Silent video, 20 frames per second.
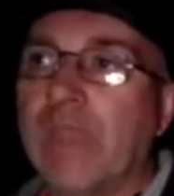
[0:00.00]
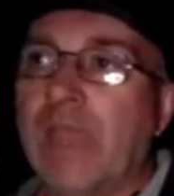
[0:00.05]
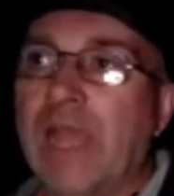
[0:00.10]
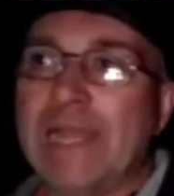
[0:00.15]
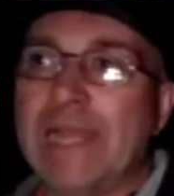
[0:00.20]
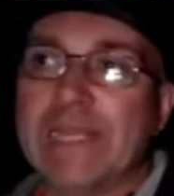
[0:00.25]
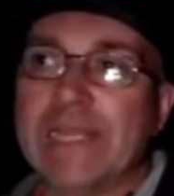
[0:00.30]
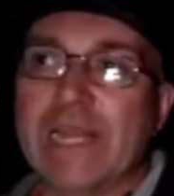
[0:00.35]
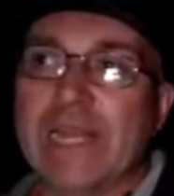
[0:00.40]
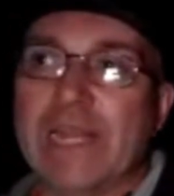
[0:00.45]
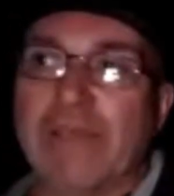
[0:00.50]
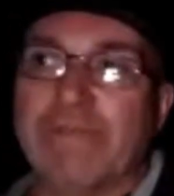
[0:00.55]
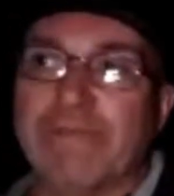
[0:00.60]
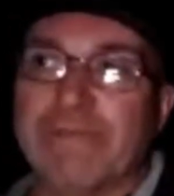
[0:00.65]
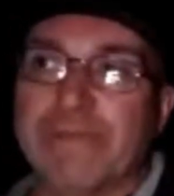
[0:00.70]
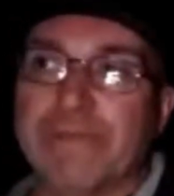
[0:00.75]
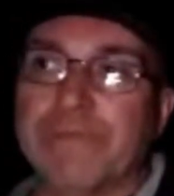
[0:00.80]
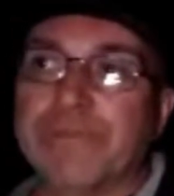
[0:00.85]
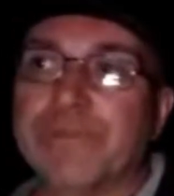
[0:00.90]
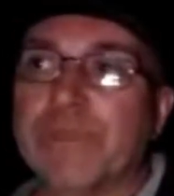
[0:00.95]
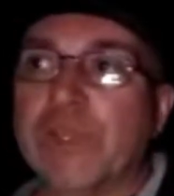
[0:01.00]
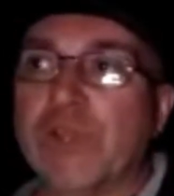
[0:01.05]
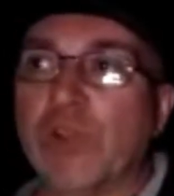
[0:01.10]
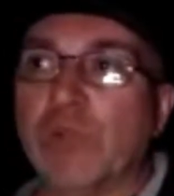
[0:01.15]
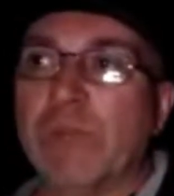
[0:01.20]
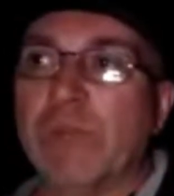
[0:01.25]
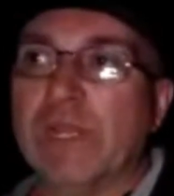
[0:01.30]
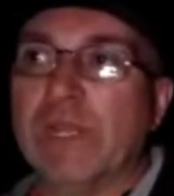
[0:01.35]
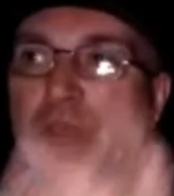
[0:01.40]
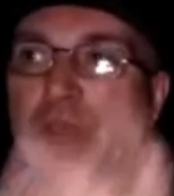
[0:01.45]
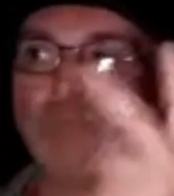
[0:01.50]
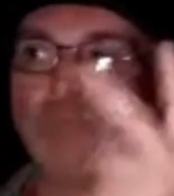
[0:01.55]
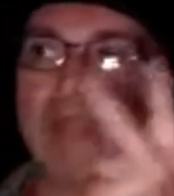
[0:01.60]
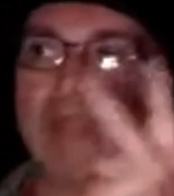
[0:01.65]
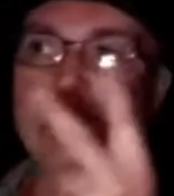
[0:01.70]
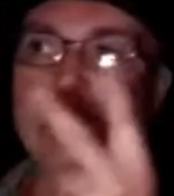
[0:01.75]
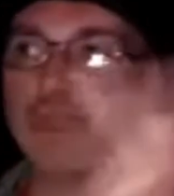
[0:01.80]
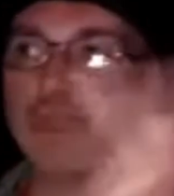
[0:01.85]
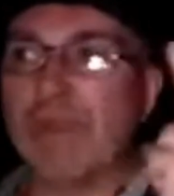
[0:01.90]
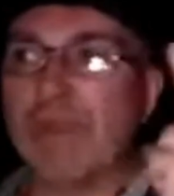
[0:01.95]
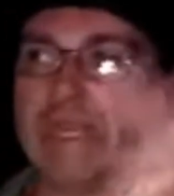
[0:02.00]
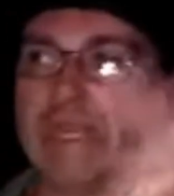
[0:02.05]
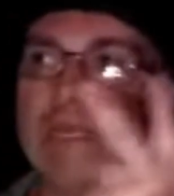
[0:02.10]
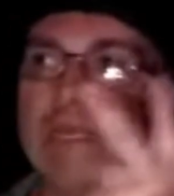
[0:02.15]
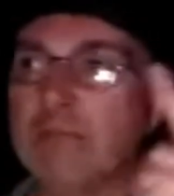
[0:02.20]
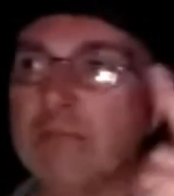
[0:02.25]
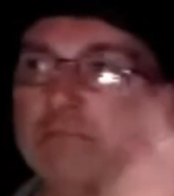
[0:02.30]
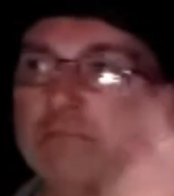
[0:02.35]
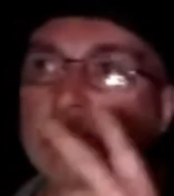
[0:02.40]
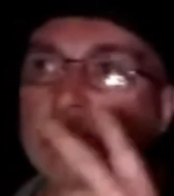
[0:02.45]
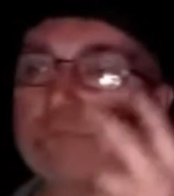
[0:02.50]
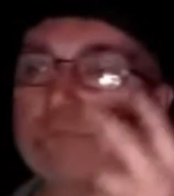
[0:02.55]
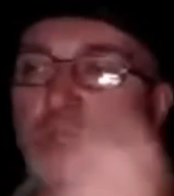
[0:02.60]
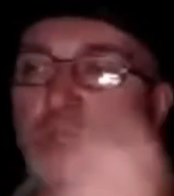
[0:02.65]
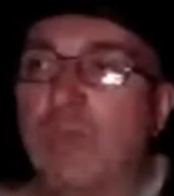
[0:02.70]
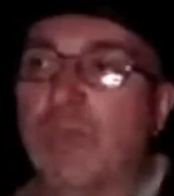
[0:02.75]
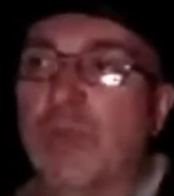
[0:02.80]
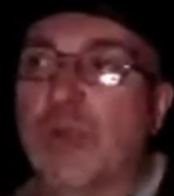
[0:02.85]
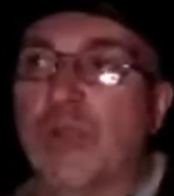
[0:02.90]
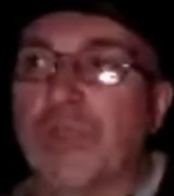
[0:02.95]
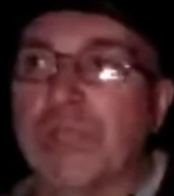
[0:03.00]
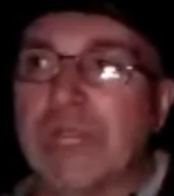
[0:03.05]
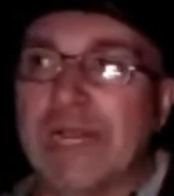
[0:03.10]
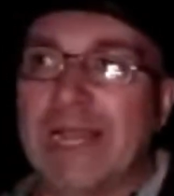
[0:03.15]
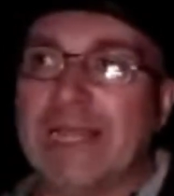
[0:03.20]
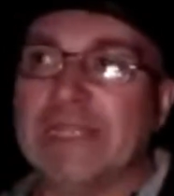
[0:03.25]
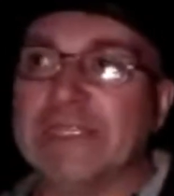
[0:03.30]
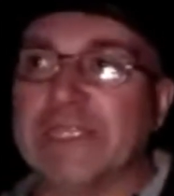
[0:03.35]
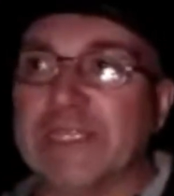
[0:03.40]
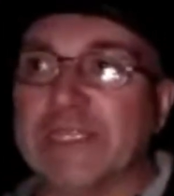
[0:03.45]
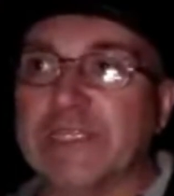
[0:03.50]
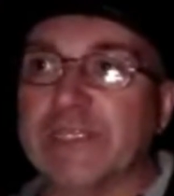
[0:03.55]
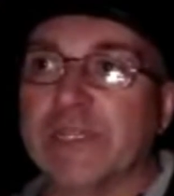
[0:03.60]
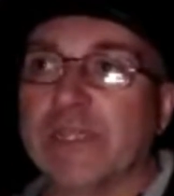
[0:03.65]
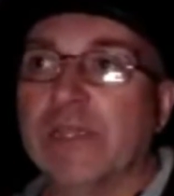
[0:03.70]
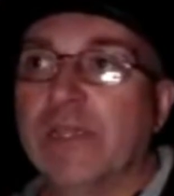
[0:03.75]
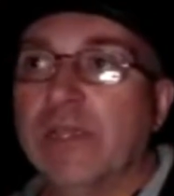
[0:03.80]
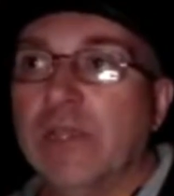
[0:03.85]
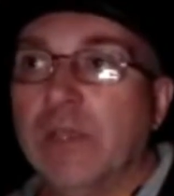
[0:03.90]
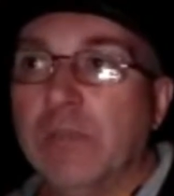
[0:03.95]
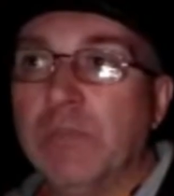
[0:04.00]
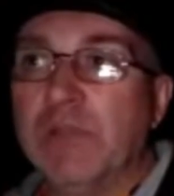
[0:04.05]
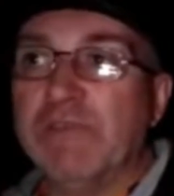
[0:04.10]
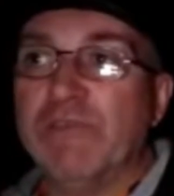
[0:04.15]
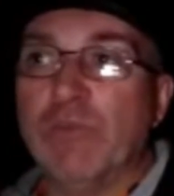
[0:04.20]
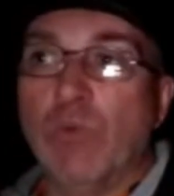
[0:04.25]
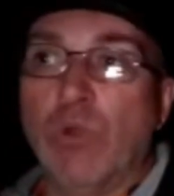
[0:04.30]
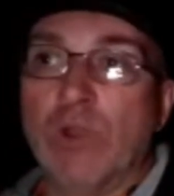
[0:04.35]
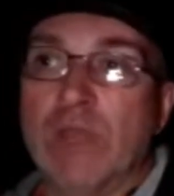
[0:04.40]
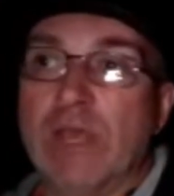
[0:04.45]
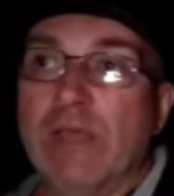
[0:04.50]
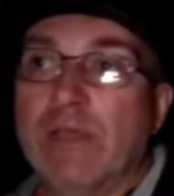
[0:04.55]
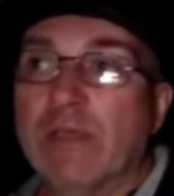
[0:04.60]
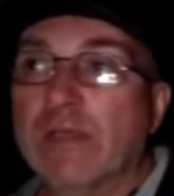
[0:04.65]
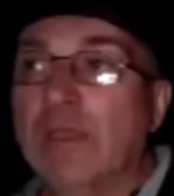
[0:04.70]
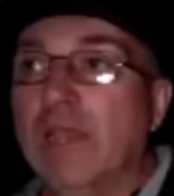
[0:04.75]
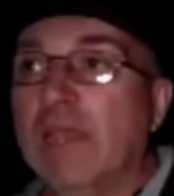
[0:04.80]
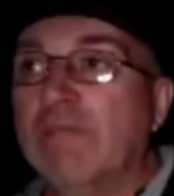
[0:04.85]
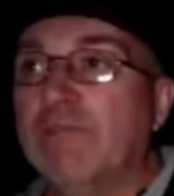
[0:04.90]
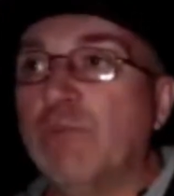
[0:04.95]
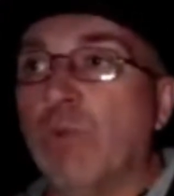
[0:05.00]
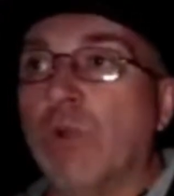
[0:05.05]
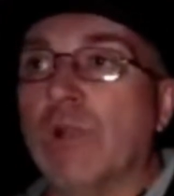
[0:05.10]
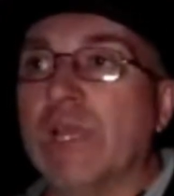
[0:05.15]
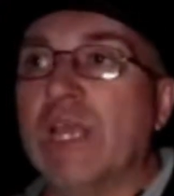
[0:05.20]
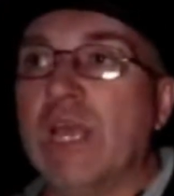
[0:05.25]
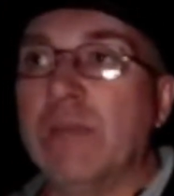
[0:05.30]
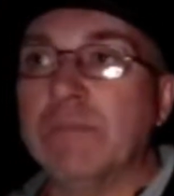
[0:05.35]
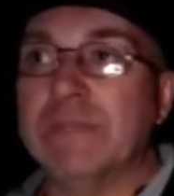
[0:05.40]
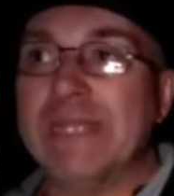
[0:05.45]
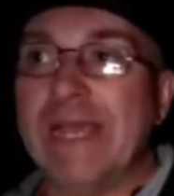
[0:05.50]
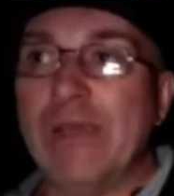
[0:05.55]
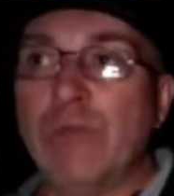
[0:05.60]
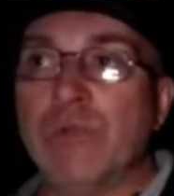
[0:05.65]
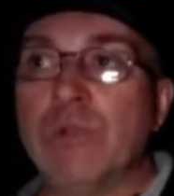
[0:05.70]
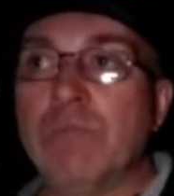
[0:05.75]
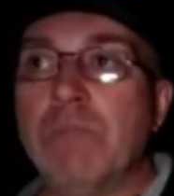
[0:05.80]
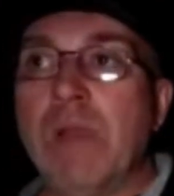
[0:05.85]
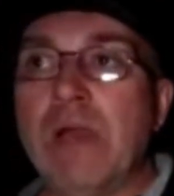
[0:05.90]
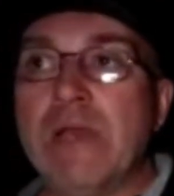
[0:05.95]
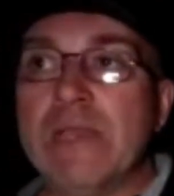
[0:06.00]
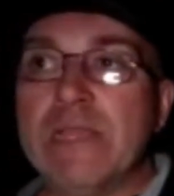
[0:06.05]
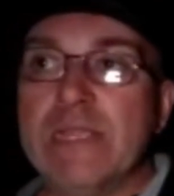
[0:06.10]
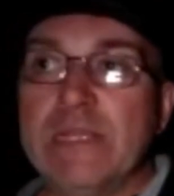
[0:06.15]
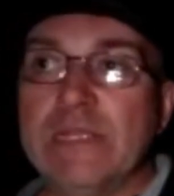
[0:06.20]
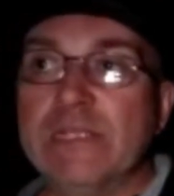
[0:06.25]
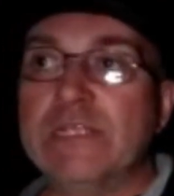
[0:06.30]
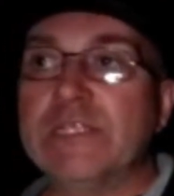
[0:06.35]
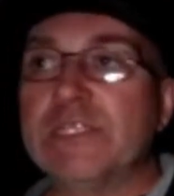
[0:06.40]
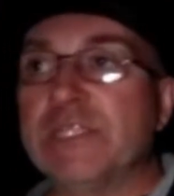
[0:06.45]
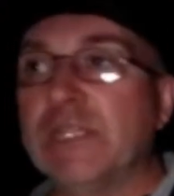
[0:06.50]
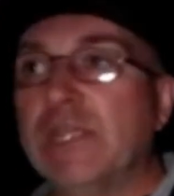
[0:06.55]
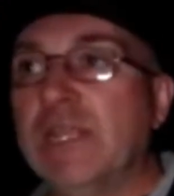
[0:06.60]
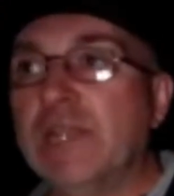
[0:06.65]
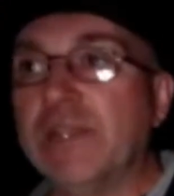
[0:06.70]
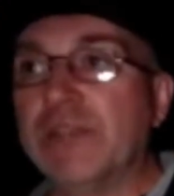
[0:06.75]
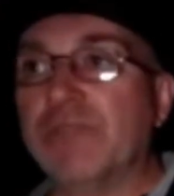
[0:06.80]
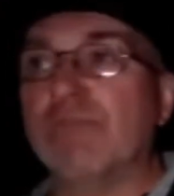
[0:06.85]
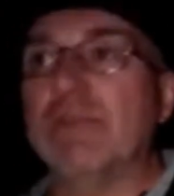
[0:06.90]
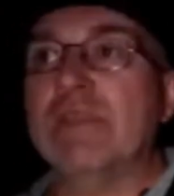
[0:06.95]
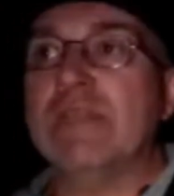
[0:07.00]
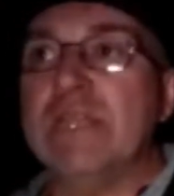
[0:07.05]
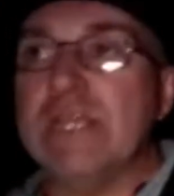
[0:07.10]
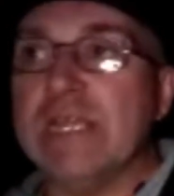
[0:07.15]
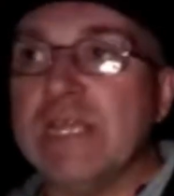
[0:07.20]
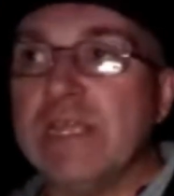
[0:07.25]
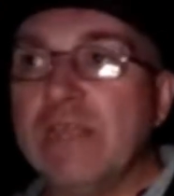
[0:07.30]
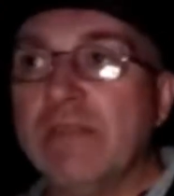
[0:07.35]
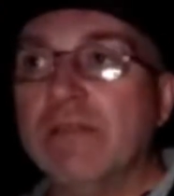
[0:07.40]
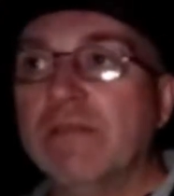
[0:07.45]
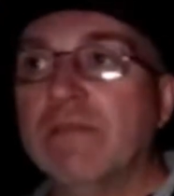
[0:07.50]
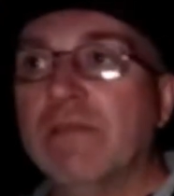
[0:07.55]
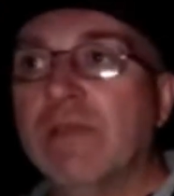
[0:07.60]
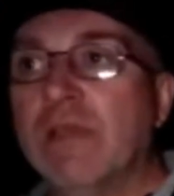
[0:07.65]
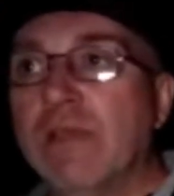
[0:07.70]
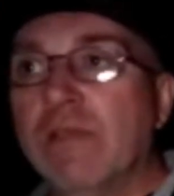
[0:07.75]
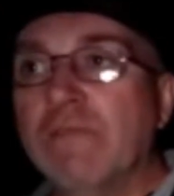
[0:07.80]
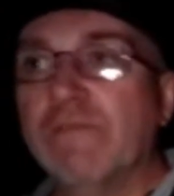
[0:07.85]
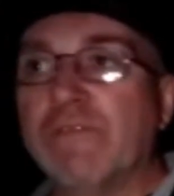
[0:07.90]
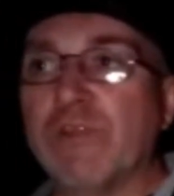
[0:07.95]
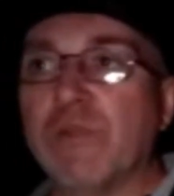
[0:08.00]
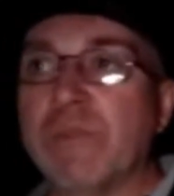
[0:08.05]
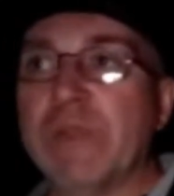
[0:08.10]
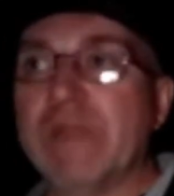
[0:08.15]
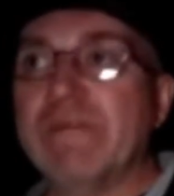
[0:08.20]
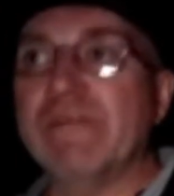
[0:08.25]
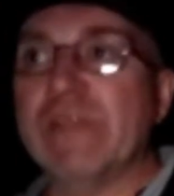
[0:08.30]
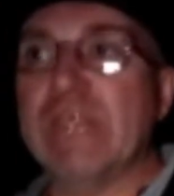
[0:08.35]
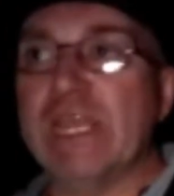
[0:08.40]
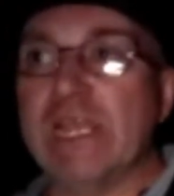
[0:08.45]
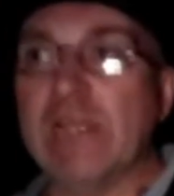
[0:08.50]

anaglyph. It'll be like the red-green. You can put on the glasses. But if you want to come down the mines in 3D for a bit of a